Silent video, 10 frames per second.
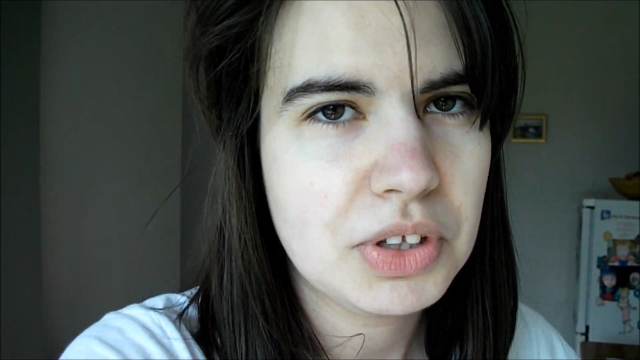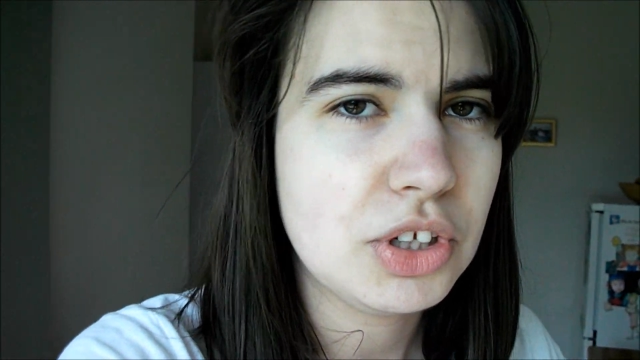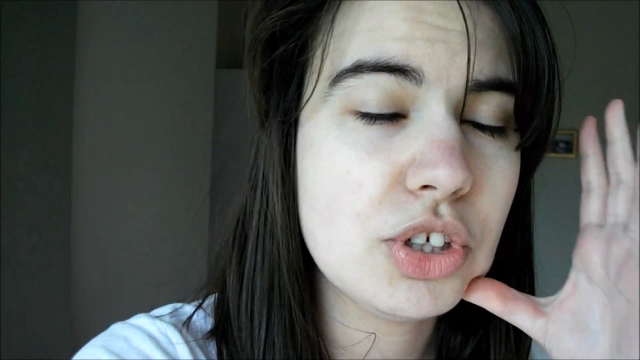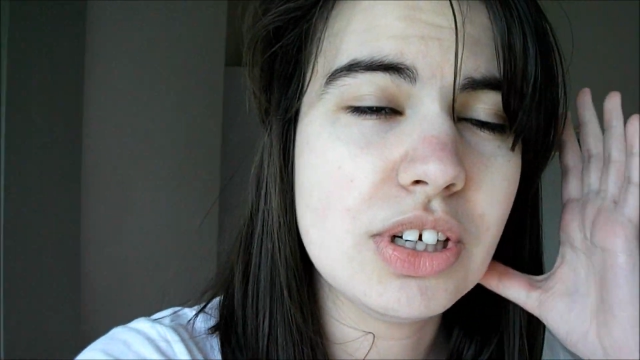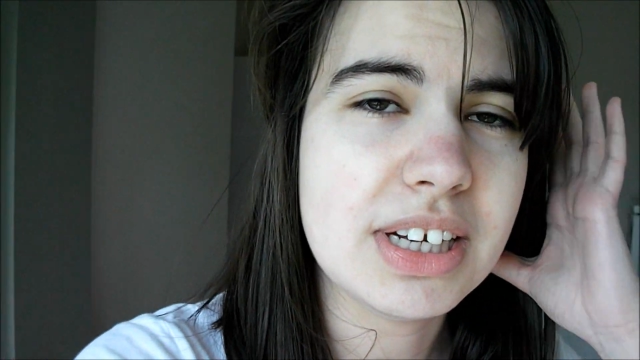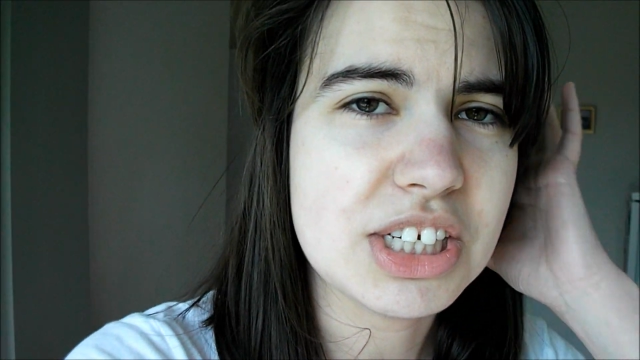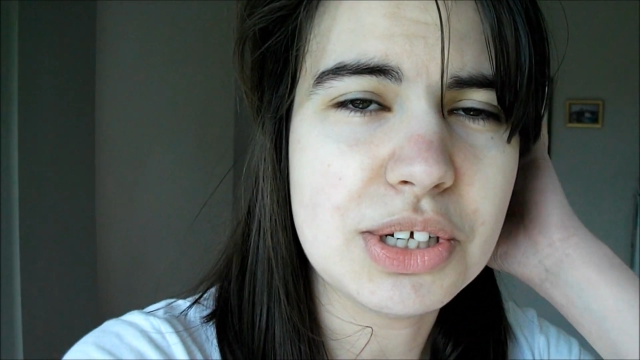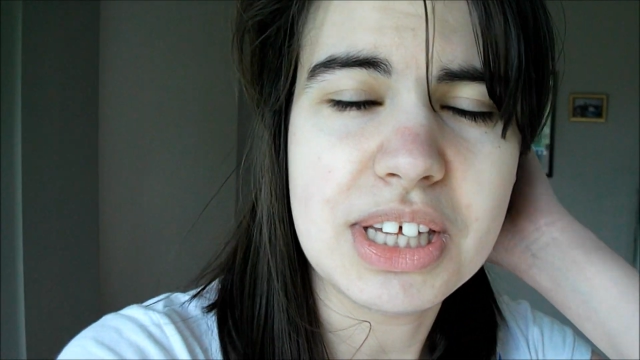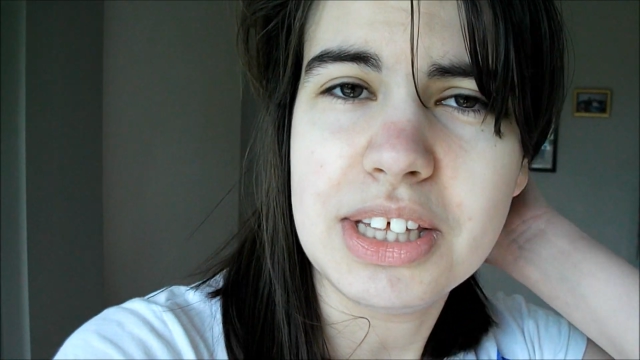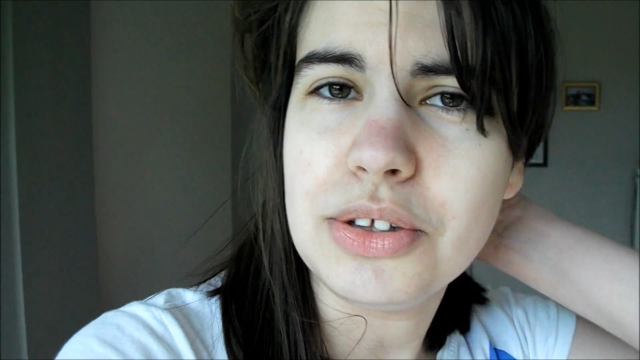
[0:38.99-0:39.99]
You shouldn't
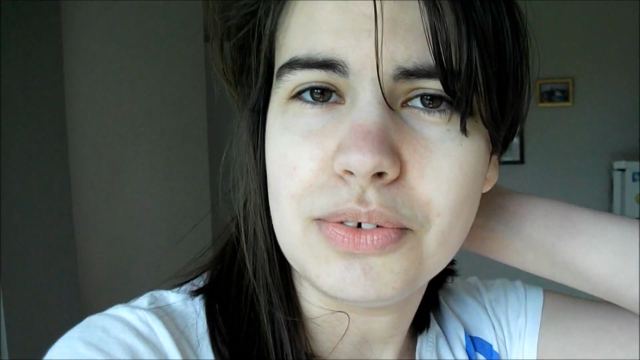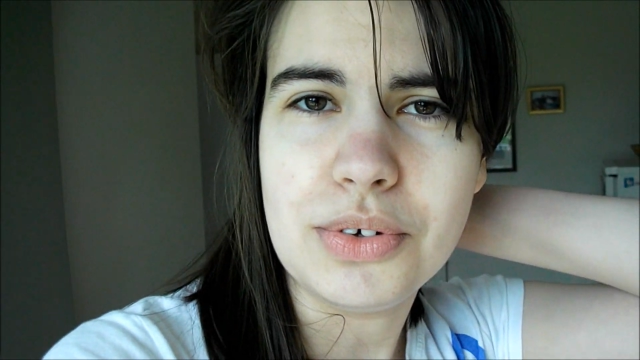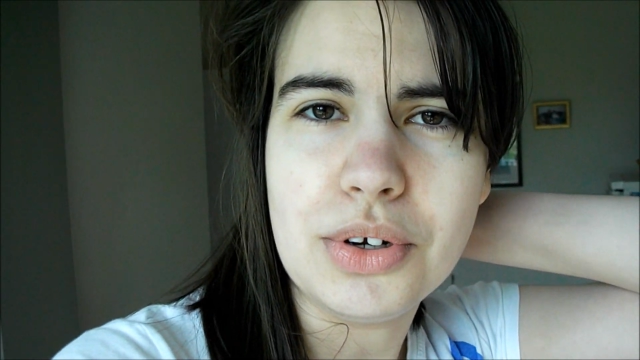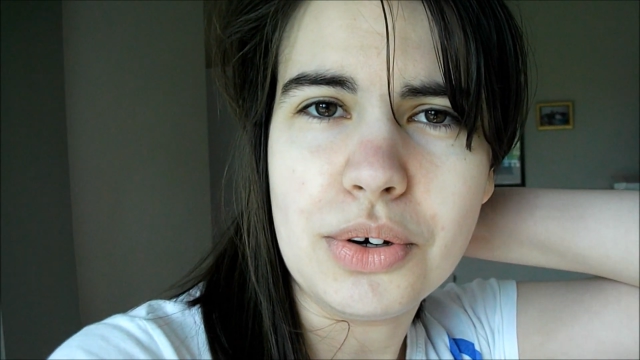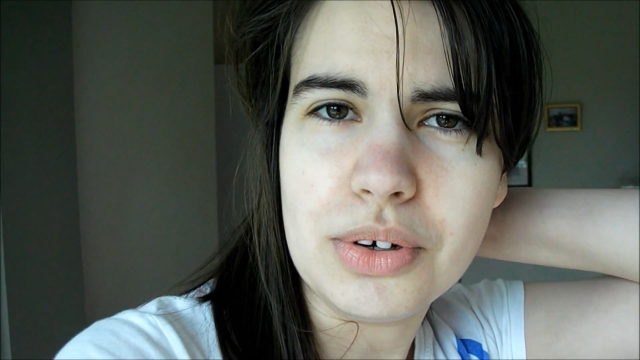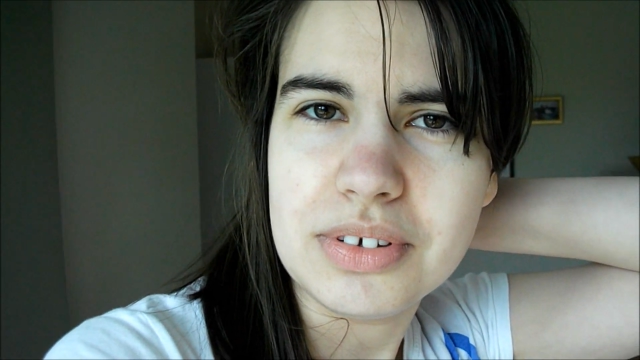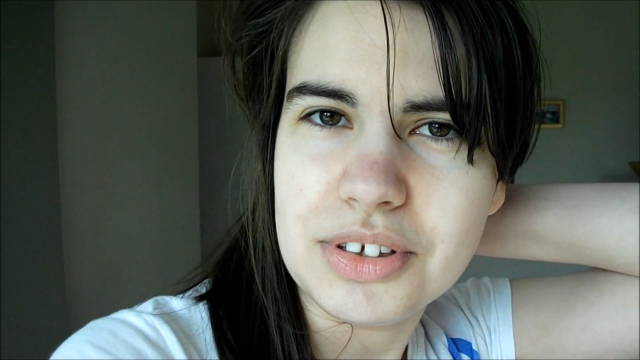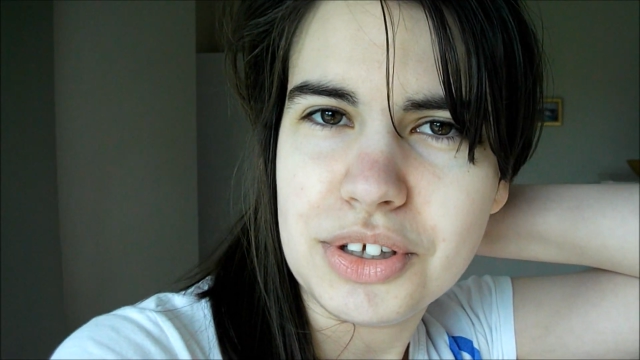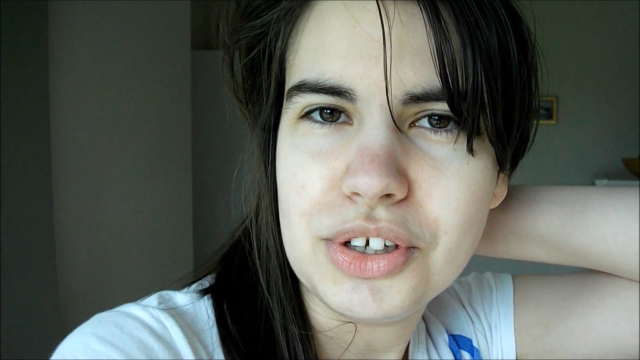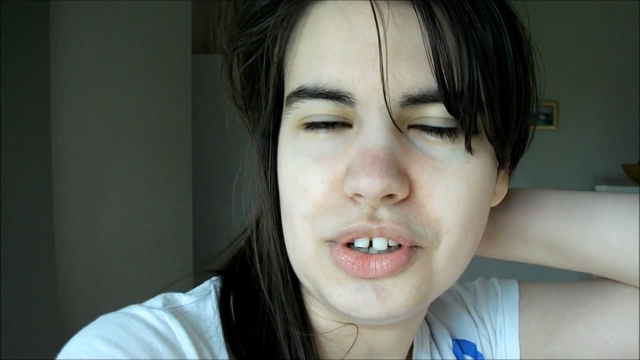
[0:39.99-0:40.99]
actually eat your food hot.
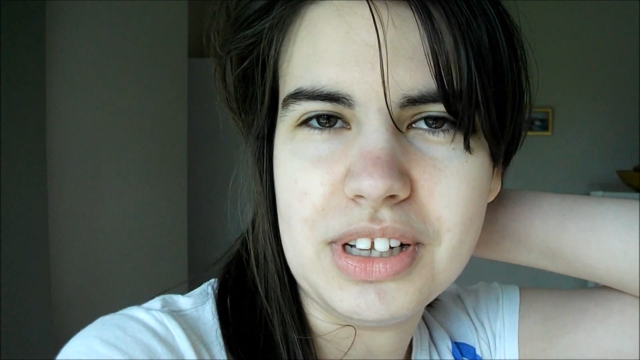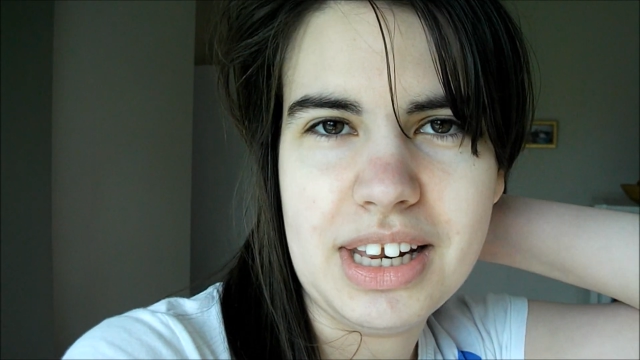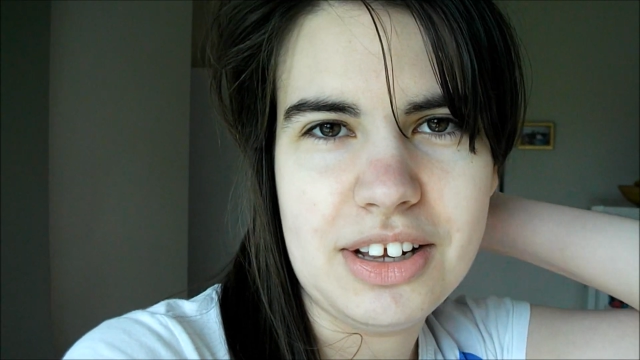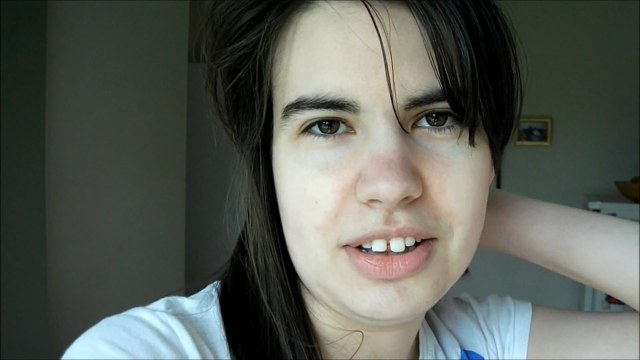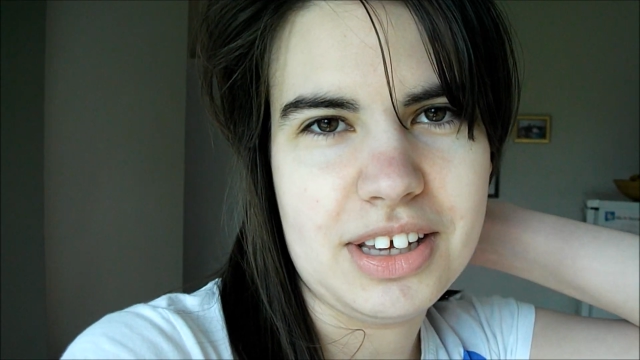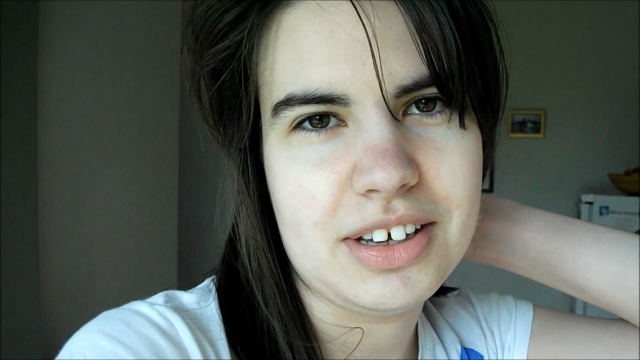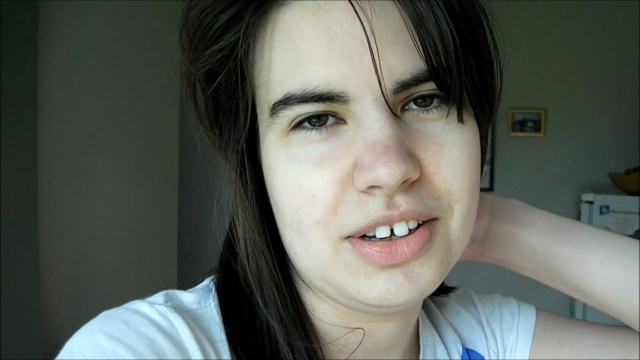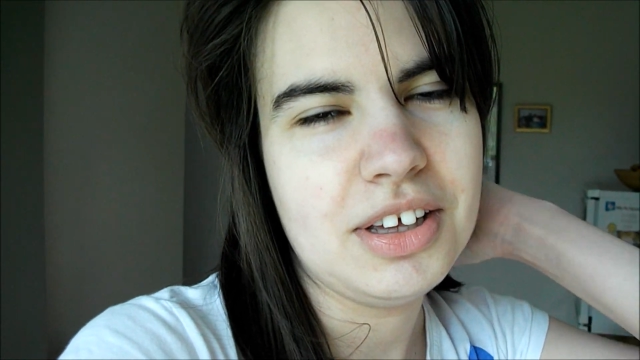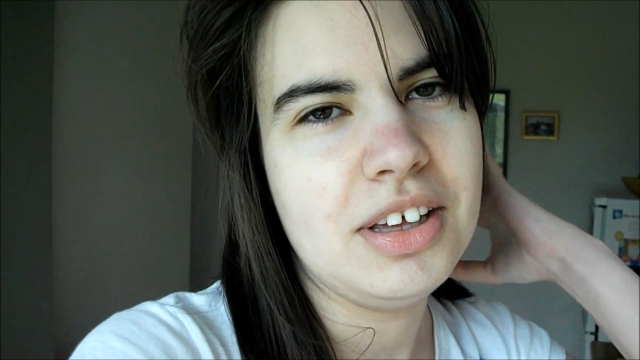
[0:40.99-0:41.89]
You should let it like